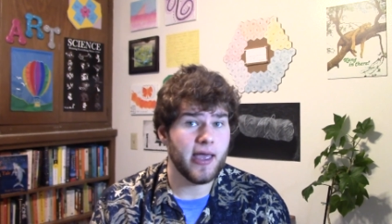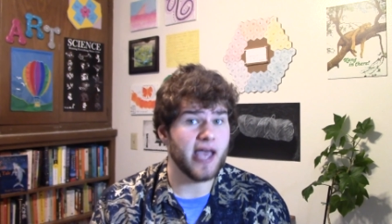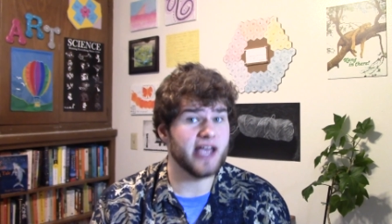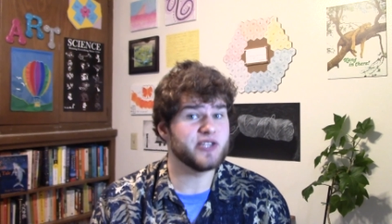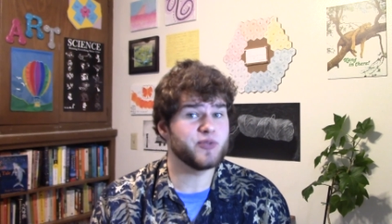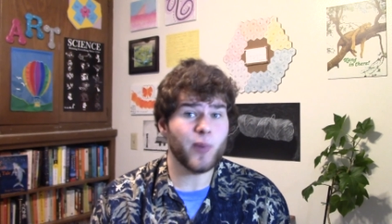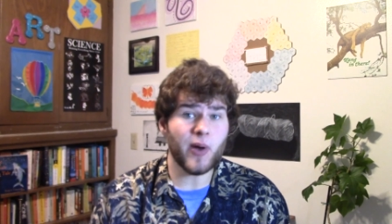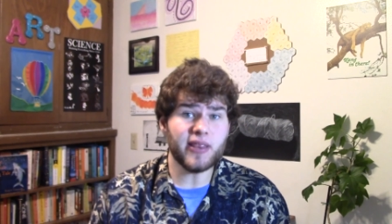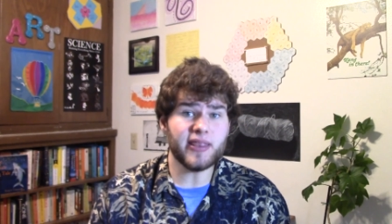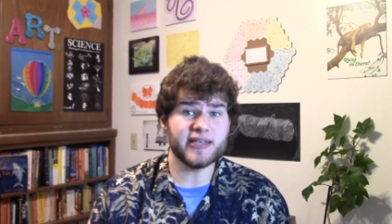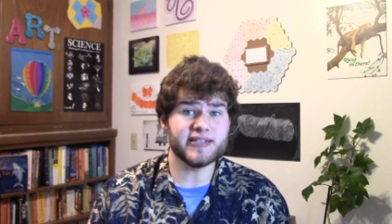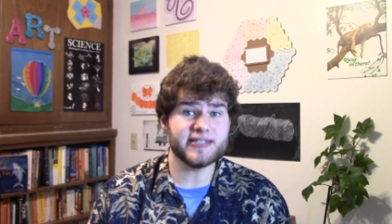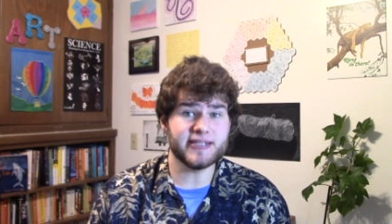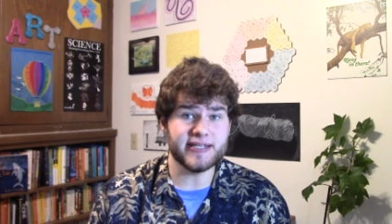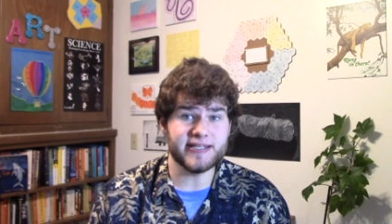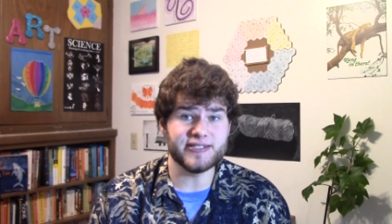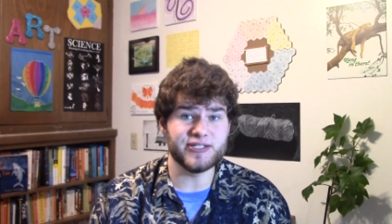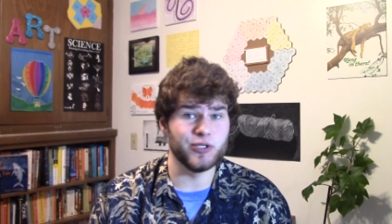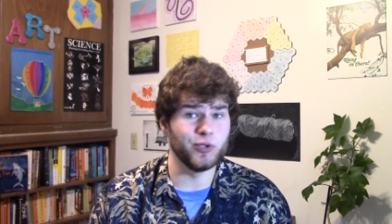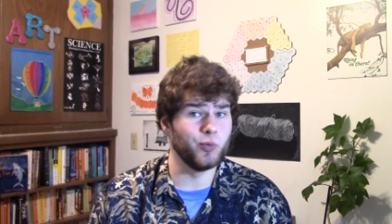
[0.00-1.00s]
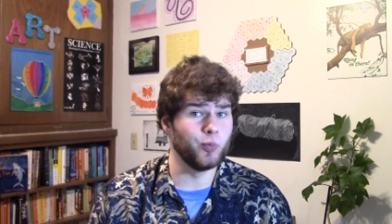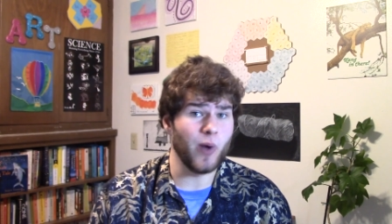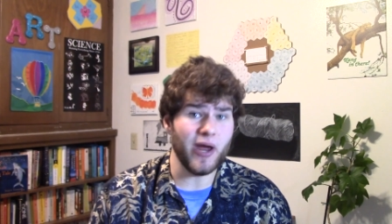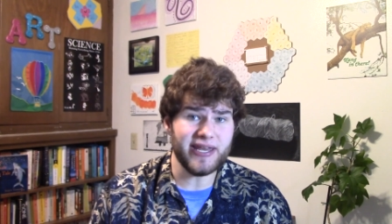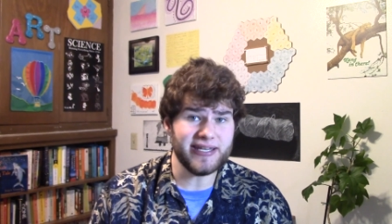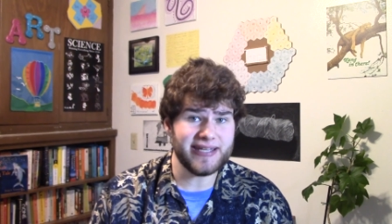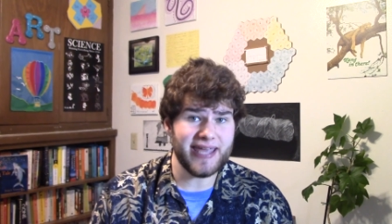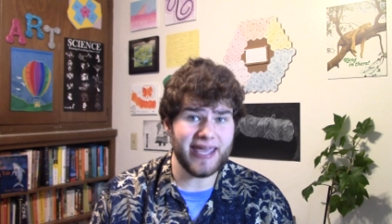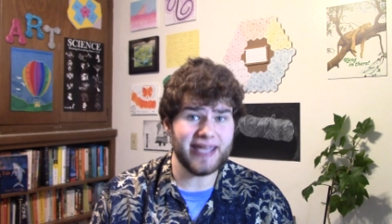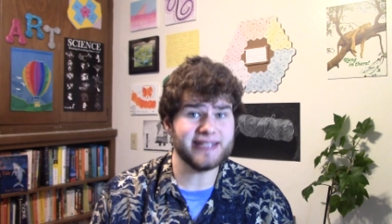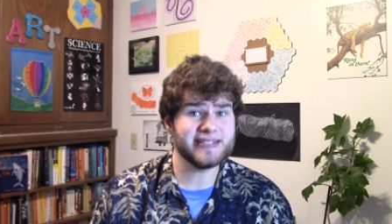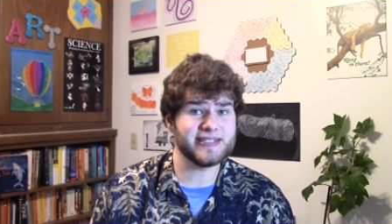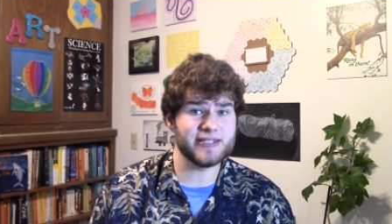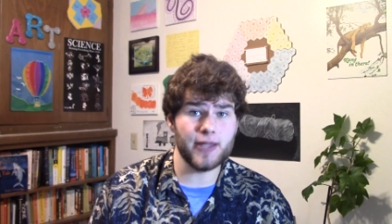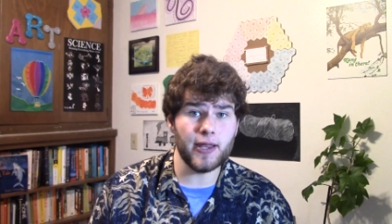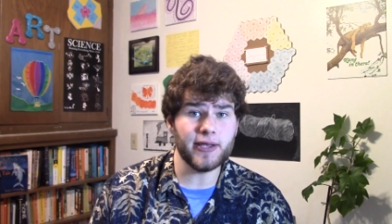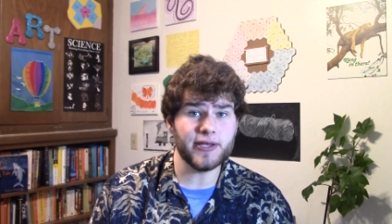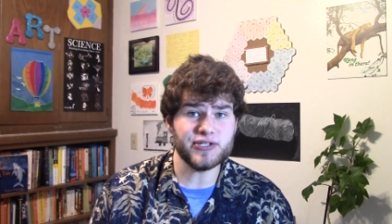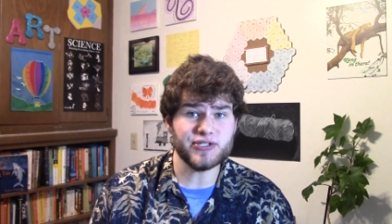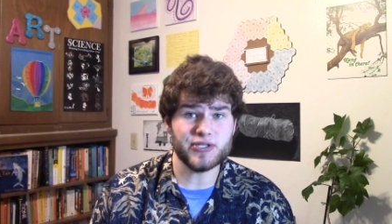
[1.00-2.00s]
as well as lead to weight gain,
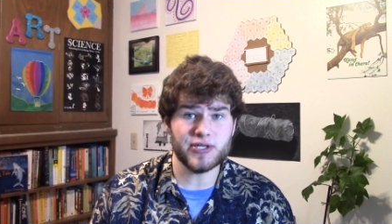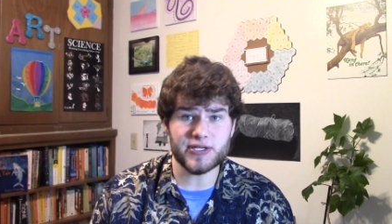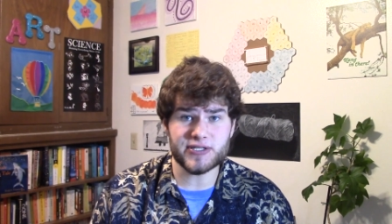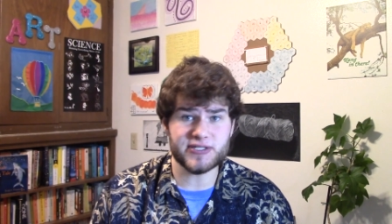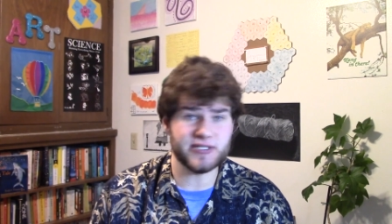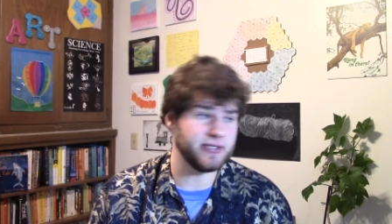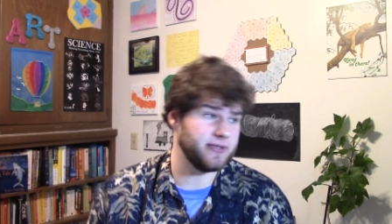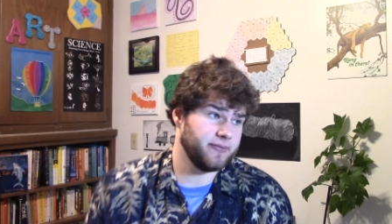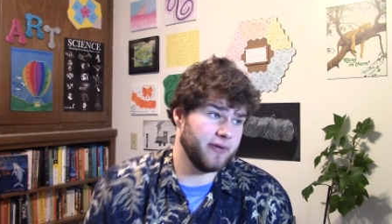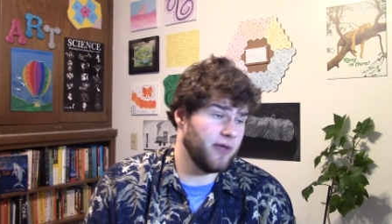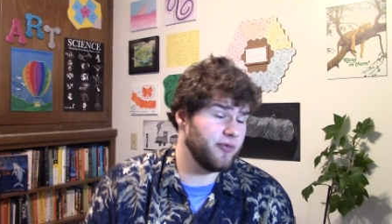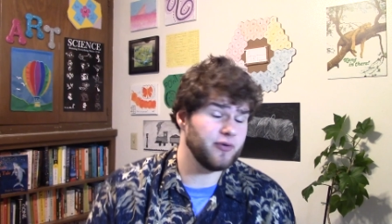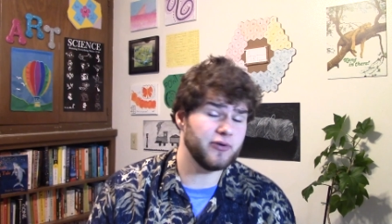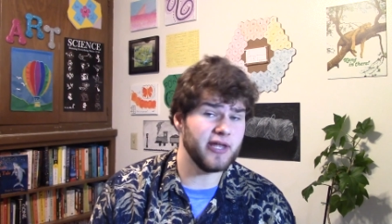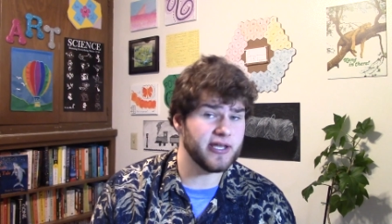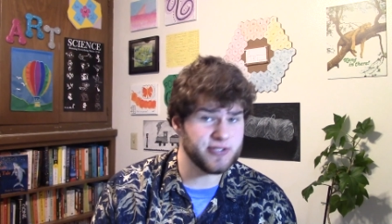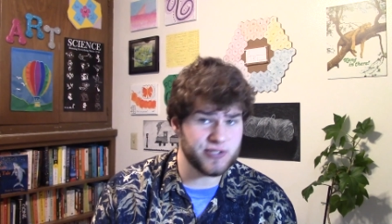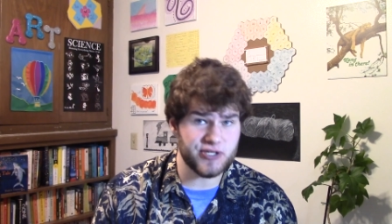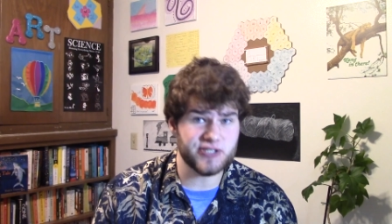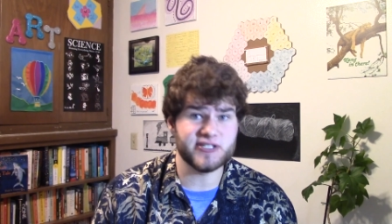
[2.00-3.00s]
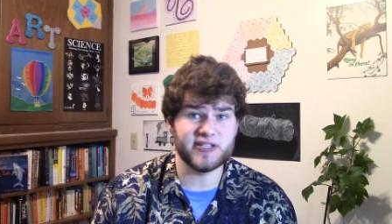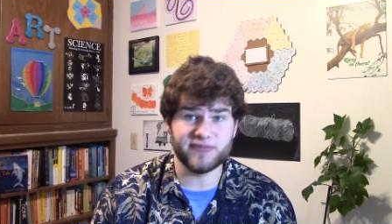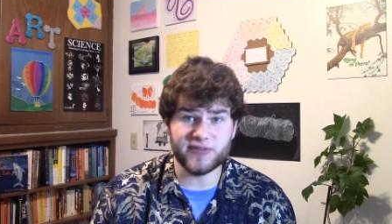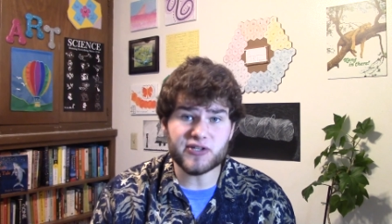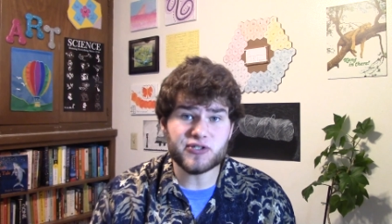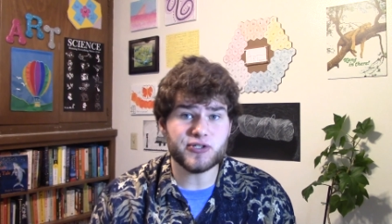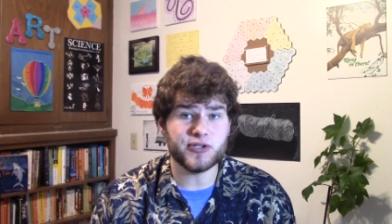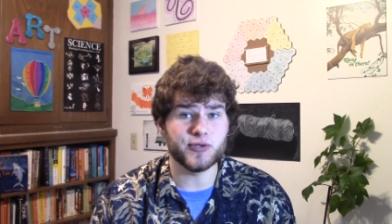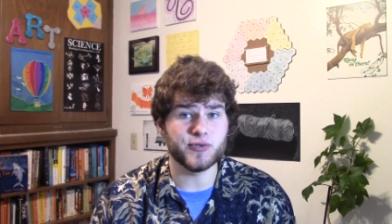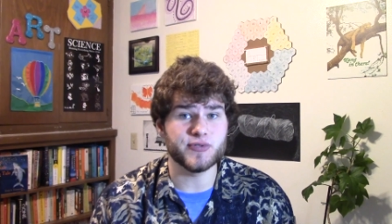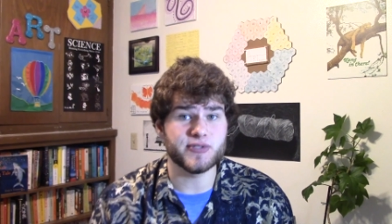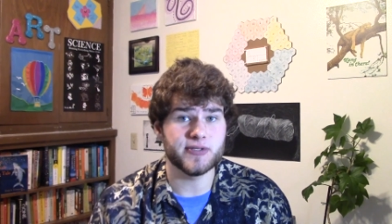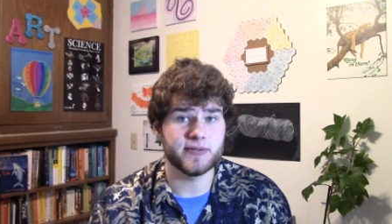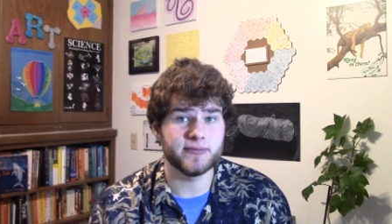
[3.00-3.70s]
sluggishness, and other digestive issues.